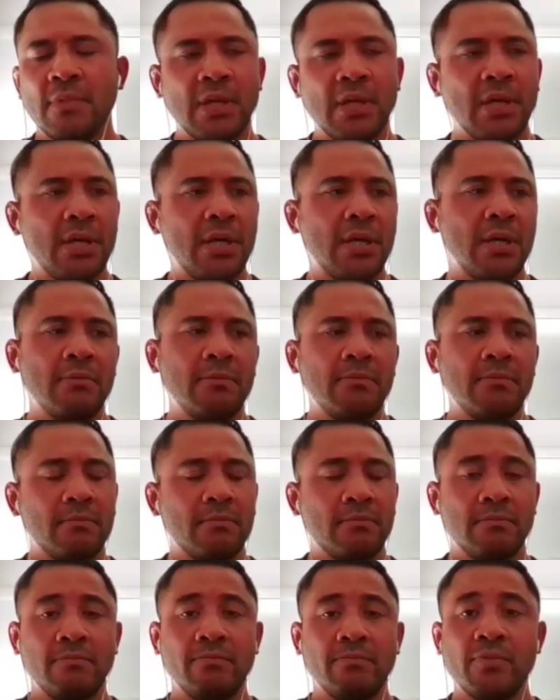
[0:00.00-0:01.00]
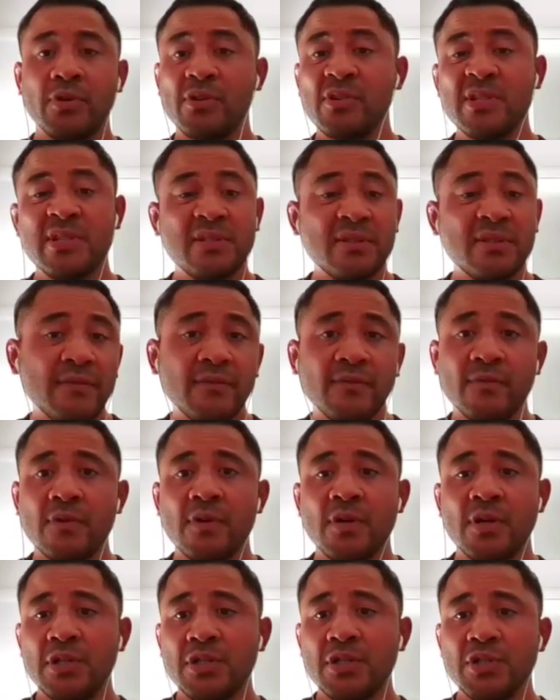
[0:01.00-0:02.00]
um, progressive
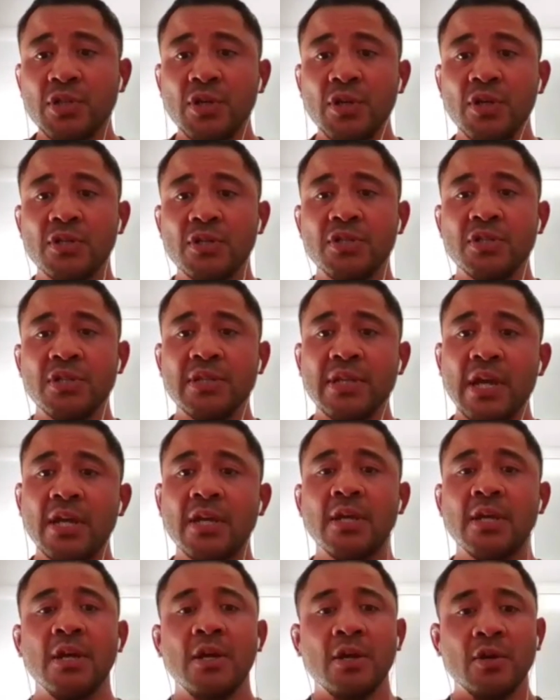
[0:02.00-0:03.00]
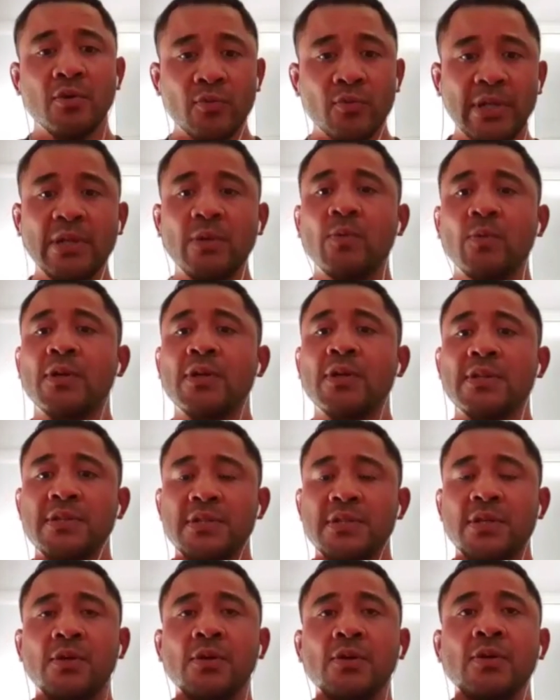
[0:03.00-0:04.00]
kind of church, and they really wanted
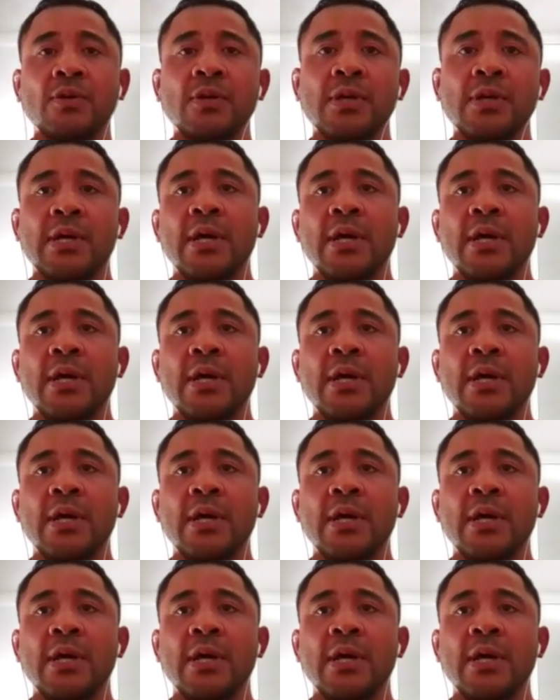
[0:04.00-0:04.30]
to